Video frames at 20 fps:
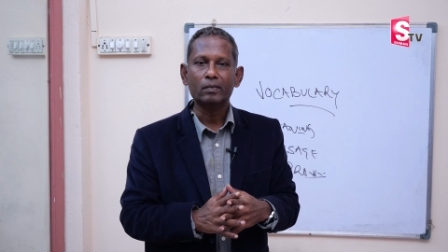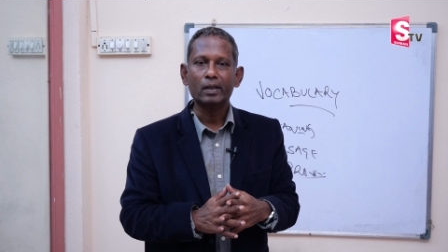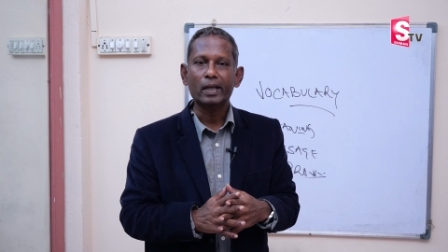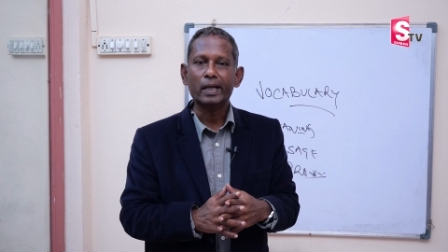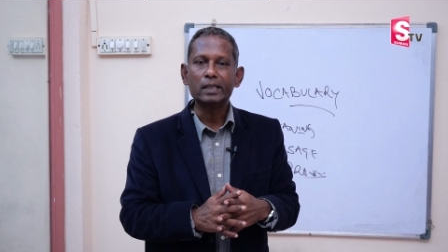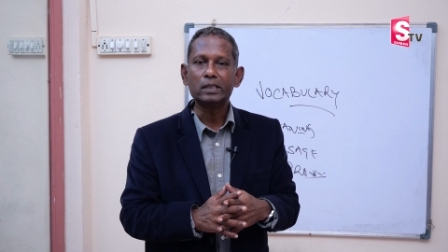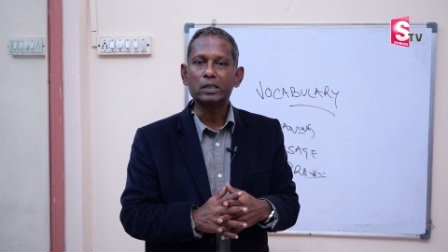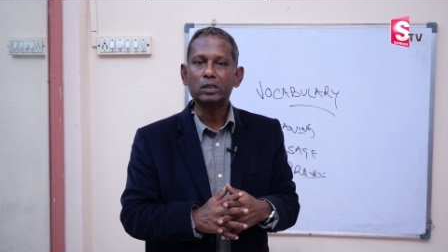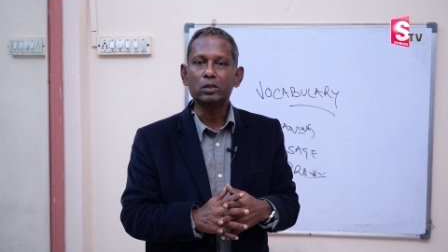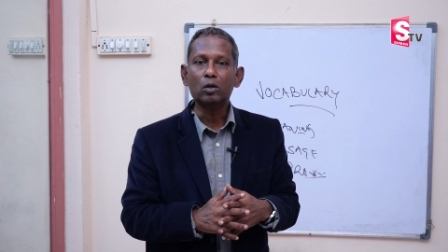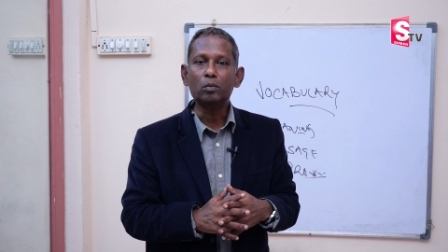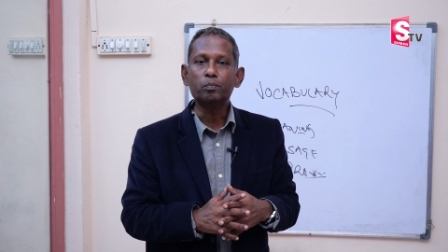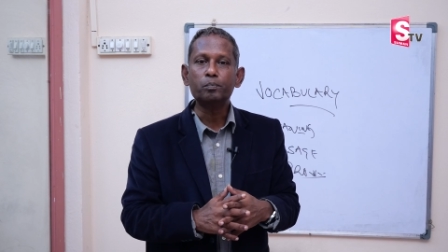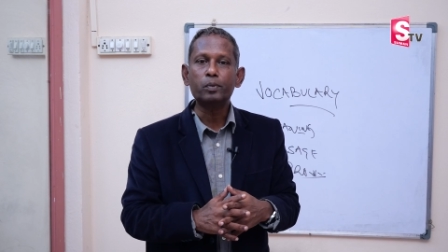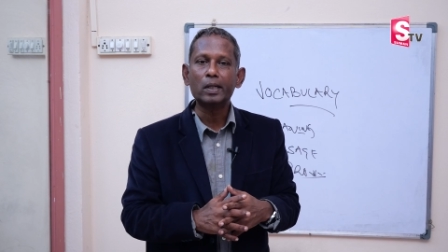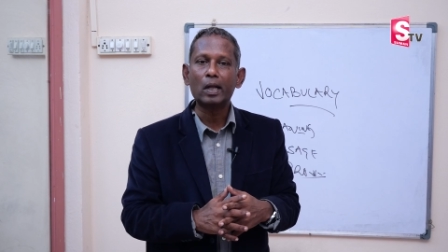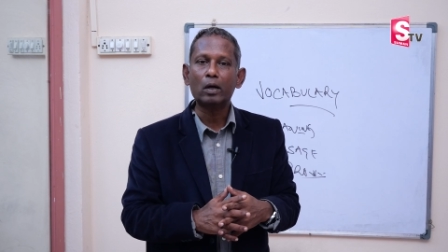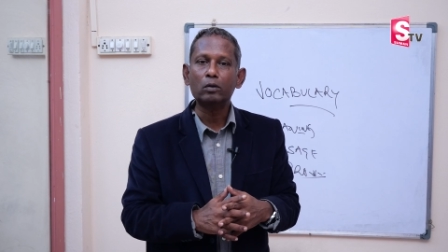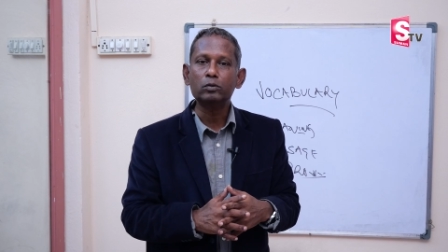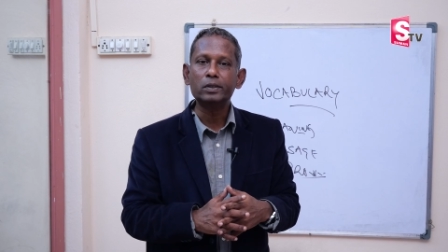It is not
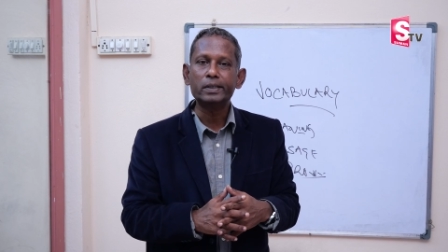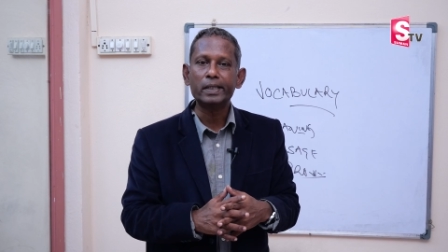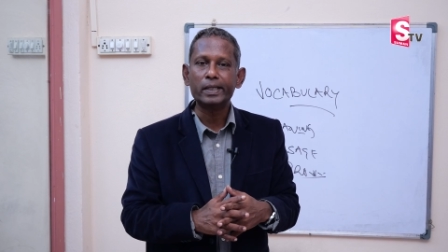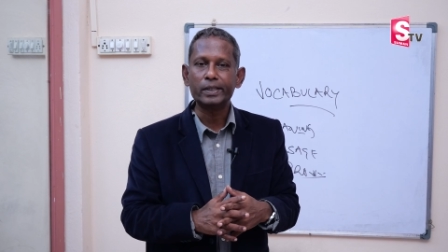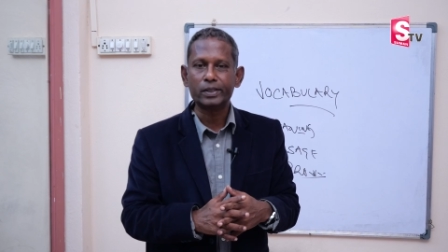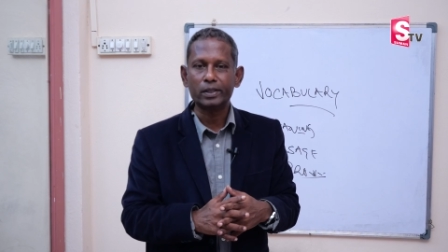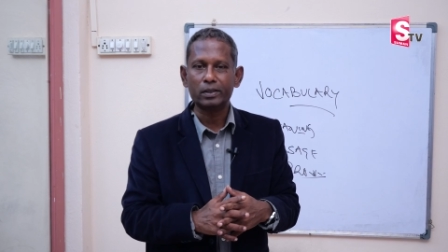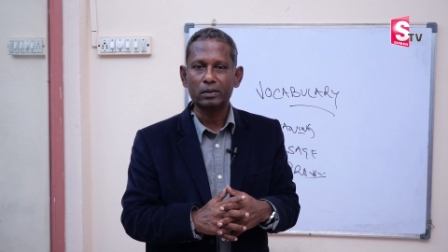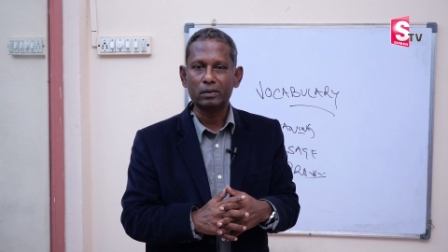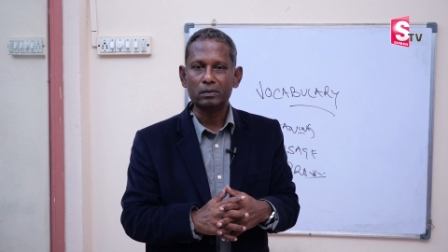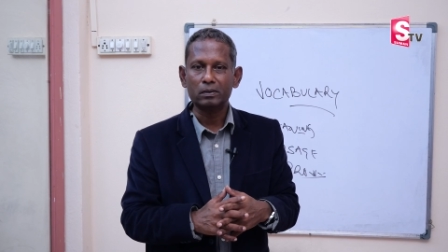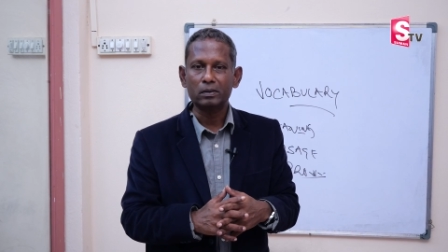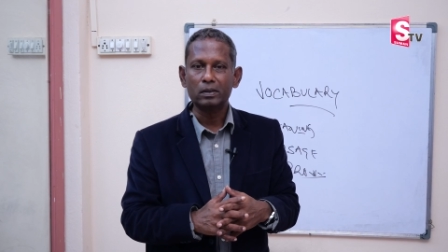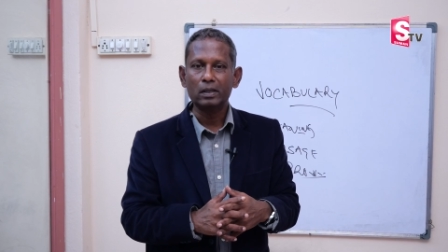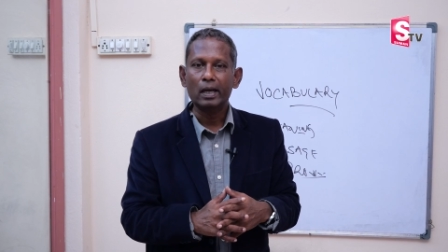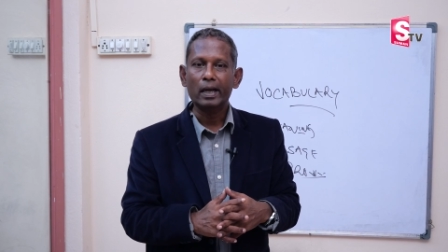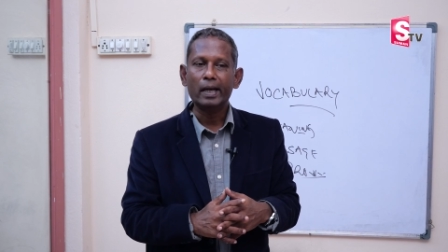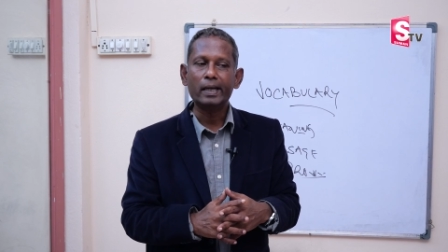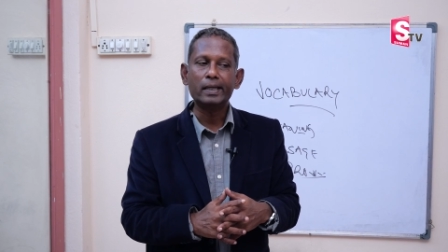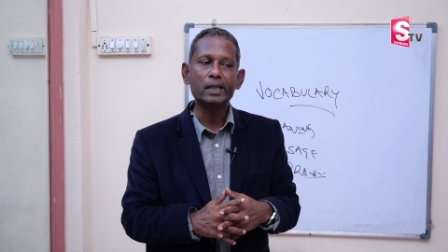pronunciation.
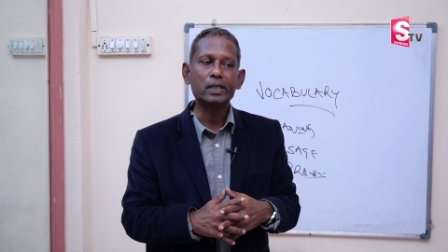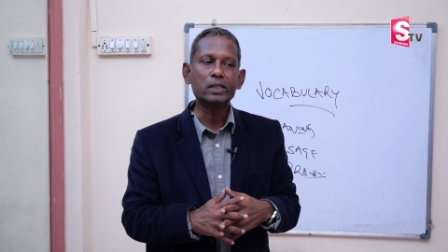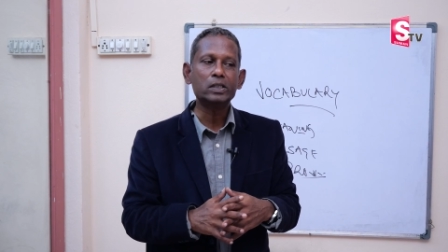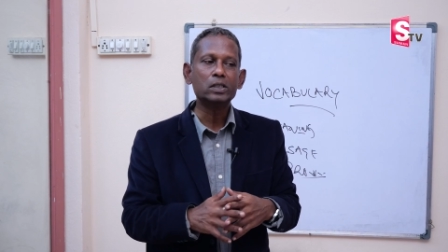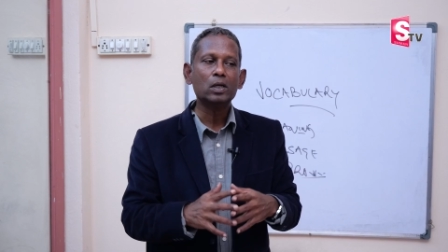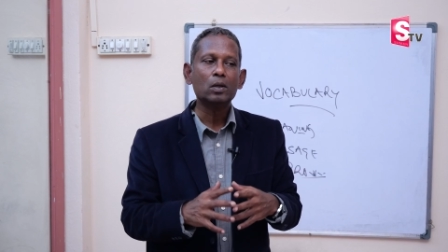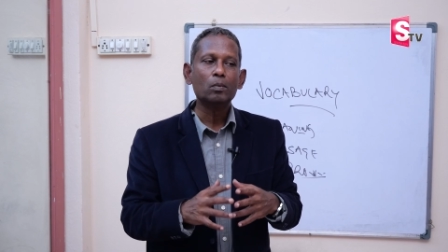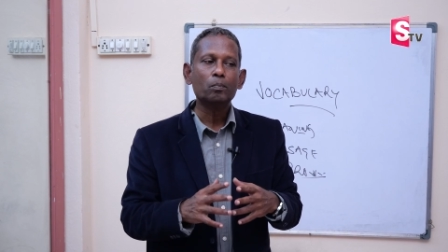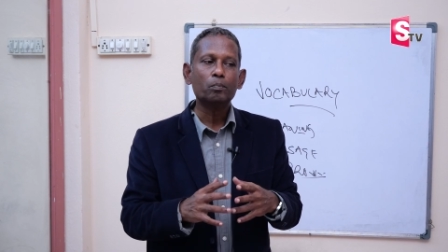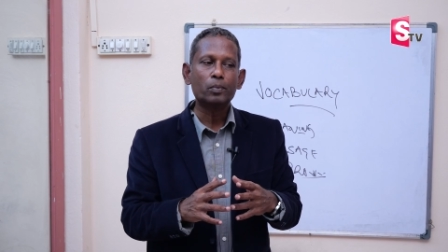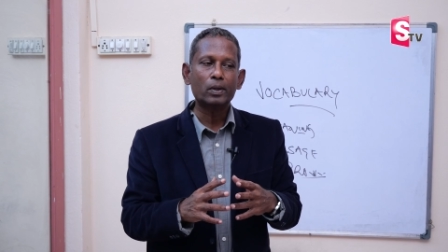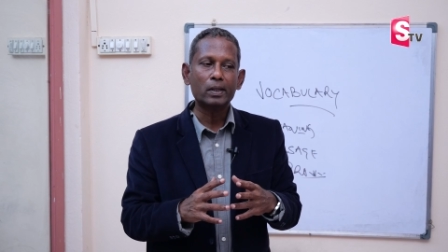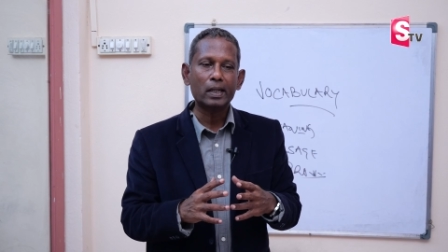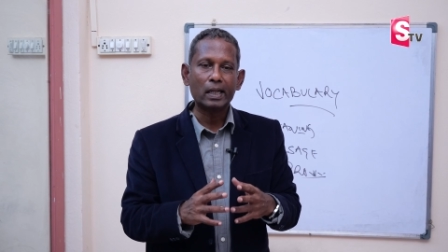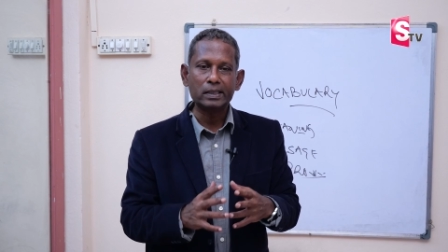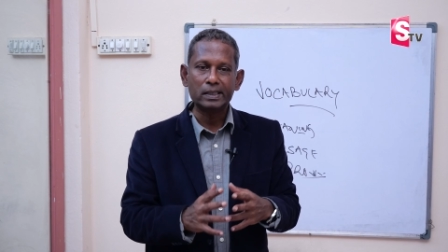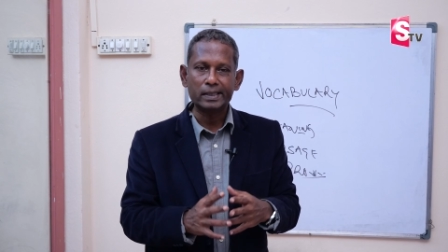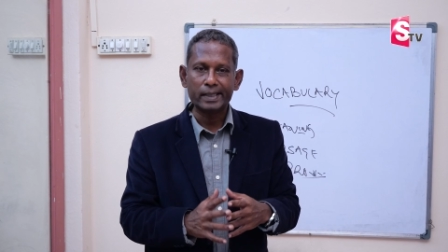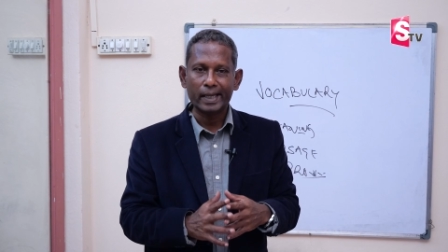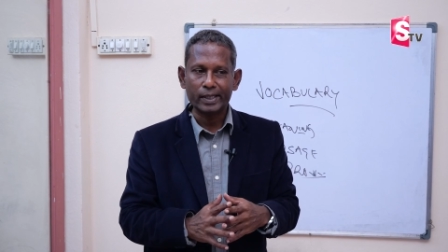It is
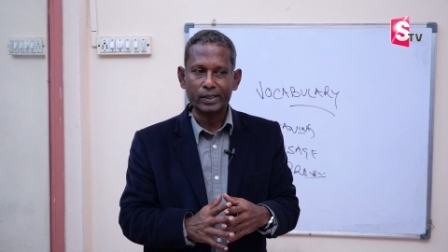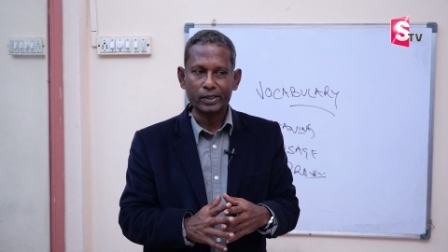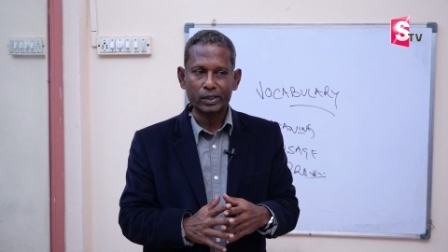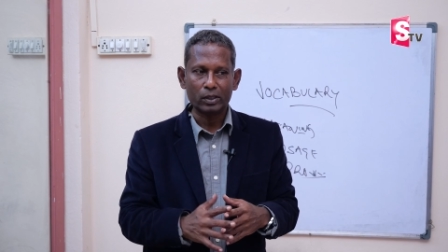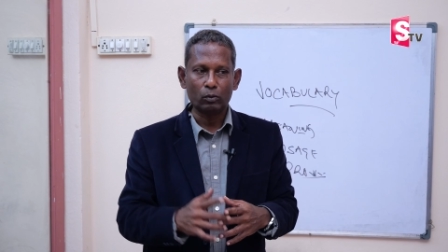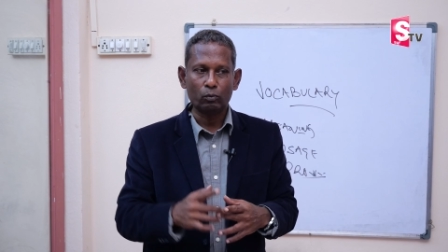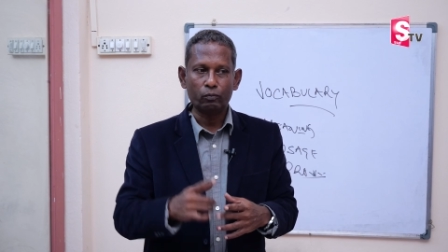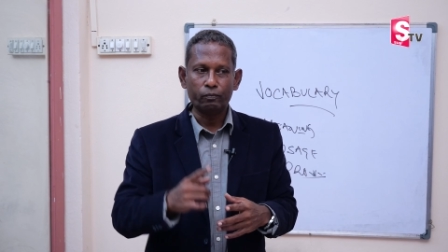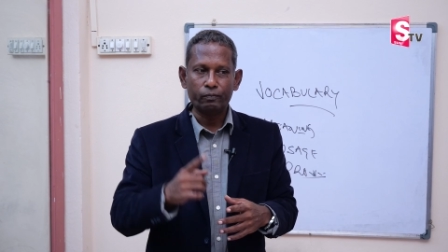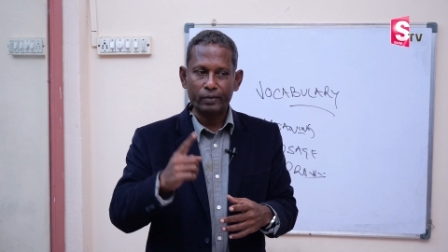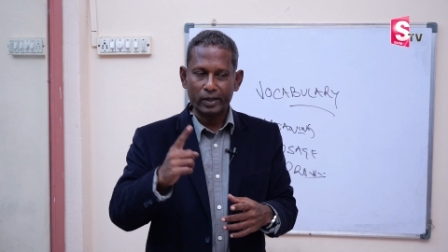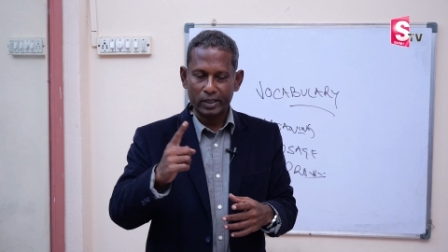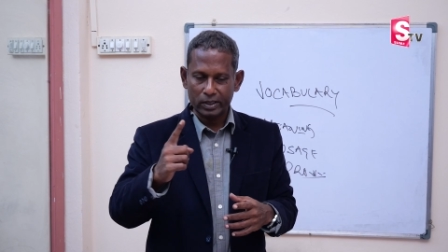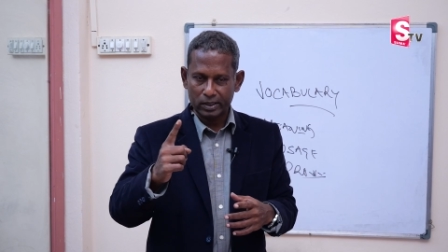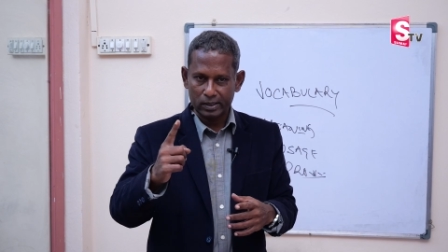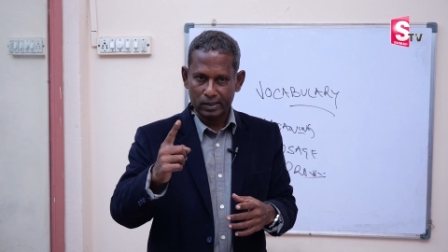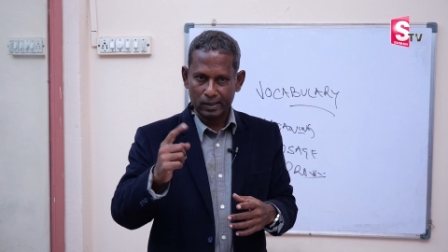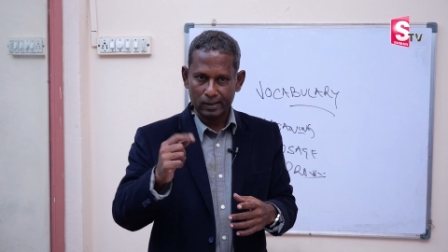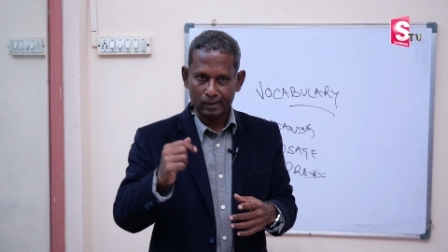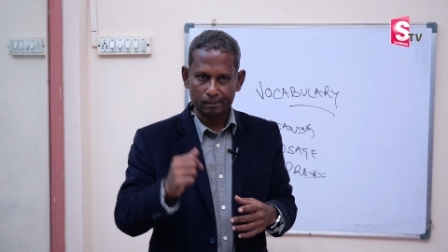pronunciation
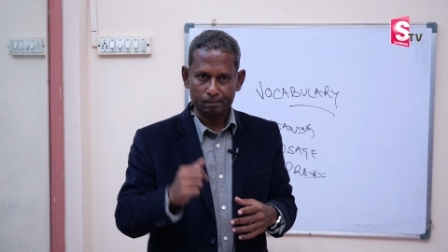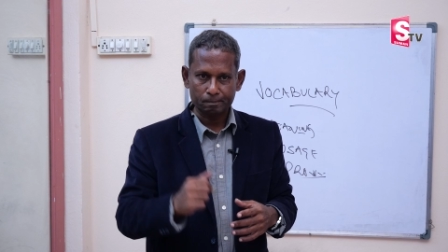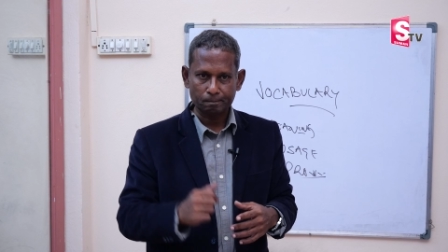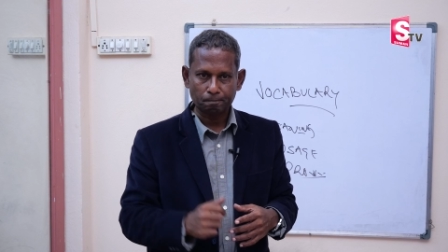first.